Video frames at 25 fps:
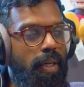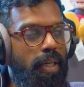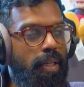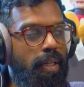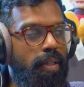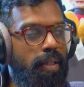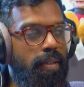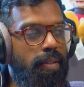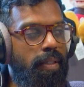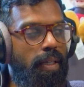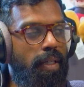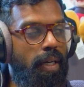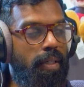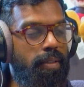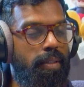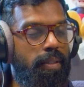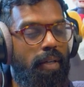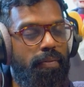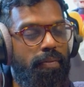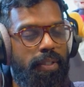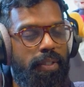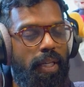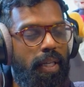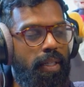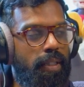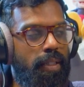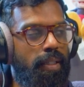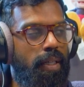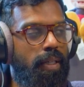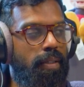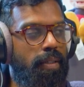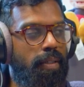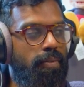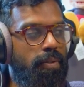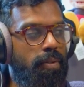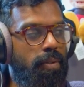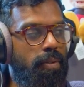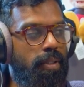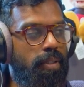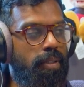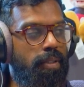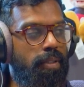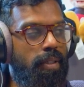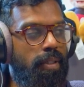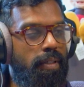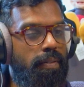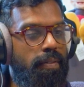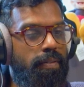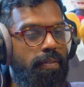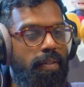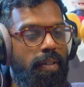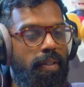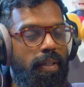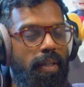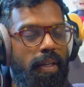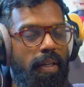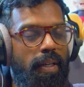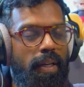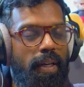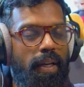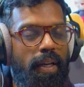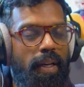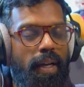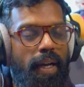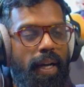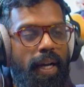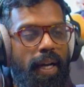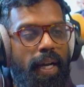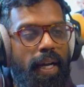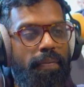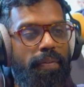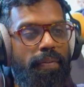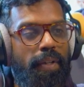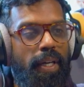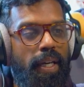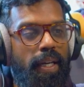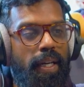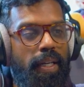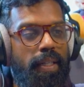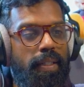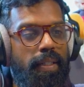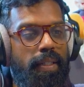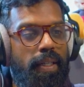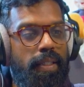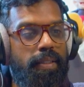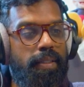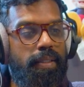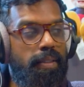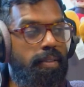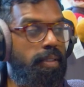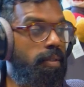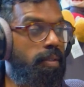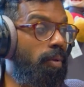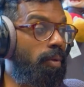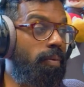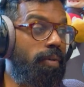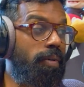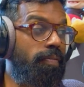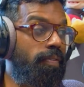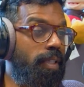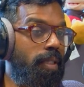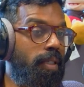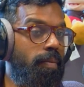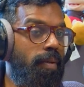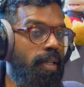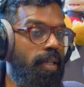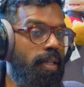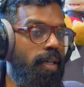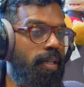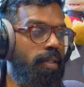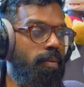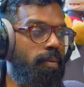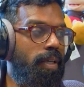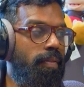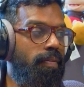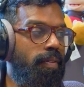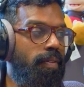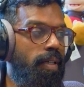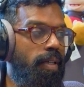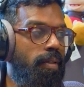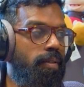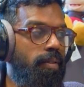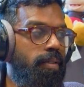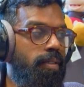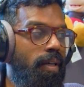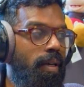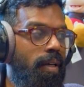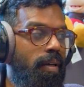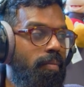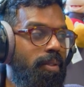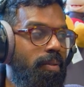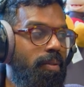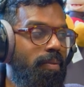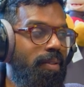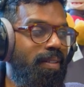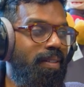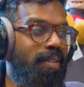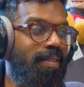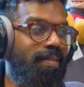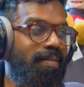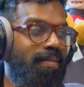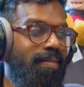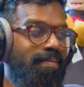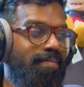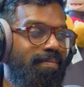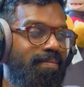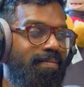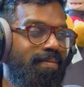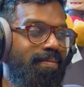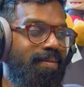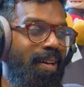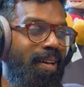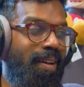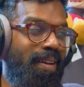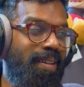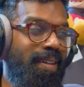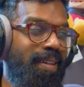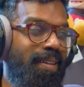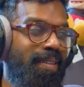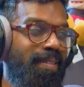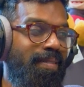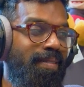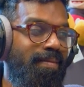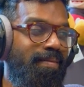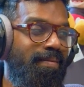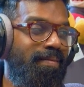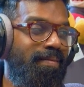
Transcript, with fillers: about, like, I've taken the whole of August off. And then I said to him, well, we're thinking about going away for the whole time. And he went, are you?